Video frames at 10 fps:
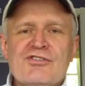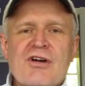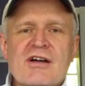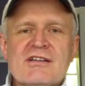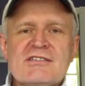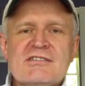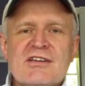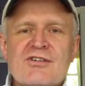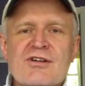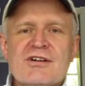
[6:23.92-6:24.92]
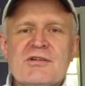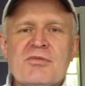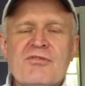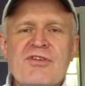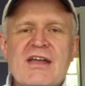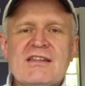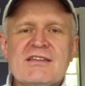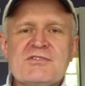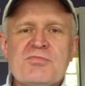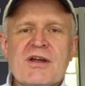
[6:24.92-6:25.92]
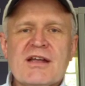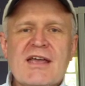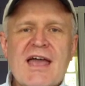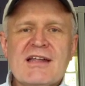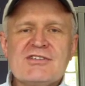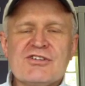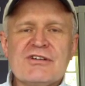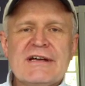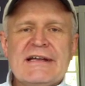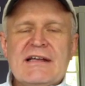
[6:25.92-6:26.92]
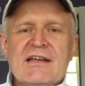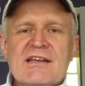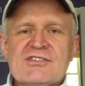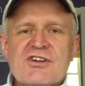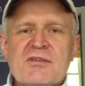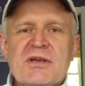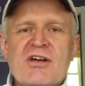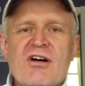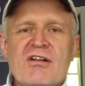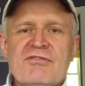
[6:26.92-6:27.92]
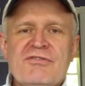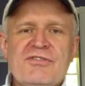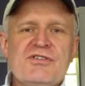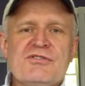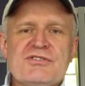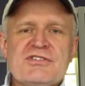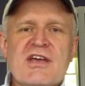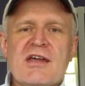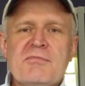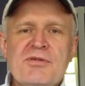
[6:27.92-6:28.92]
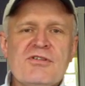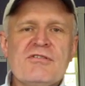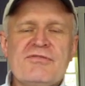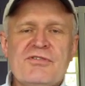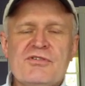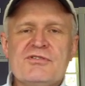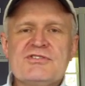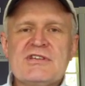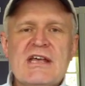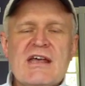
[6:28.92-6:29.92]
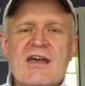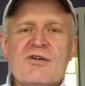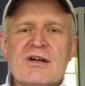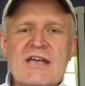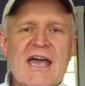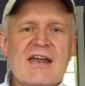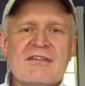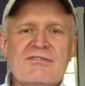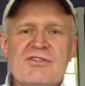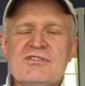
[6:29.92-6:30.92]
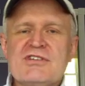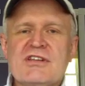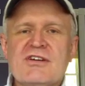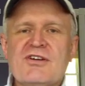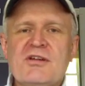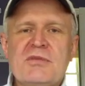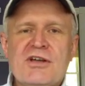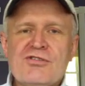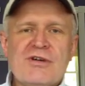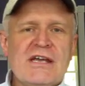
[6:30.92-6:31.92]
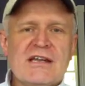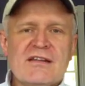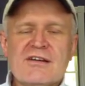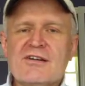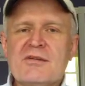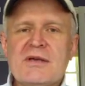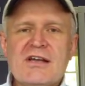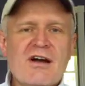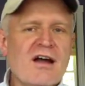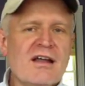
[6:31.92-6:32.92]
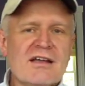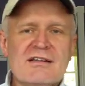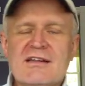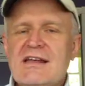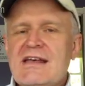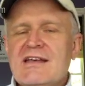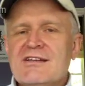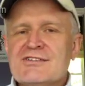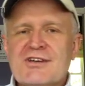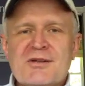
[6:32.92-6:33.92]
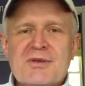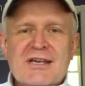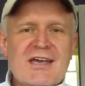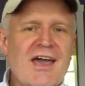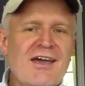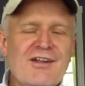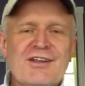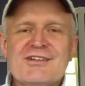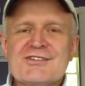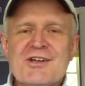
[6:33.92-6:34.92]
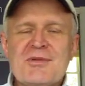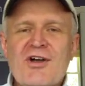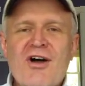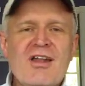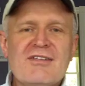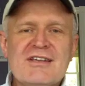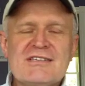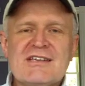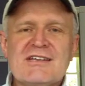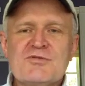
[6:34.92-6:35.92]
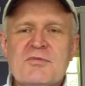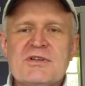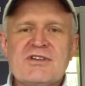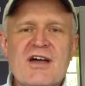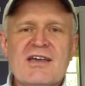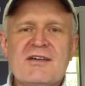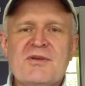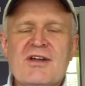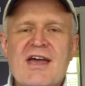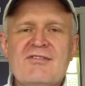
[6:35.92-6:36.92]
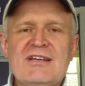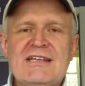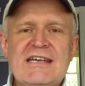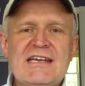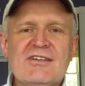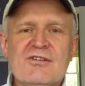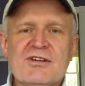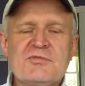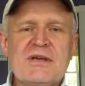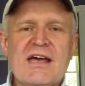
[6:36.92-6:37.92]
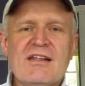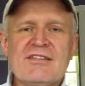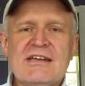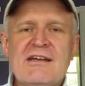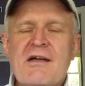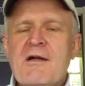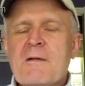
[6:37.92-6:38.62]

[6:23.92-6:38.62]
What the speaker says: drugs in order to prevent the spread of cancer is going to be called foods, and pure foods, and organic foods, and they're going to be green, and they're going to be garlic, and there's going to be kale, and there's going to be all of these things we've been talking about having to eat in order to be healthy.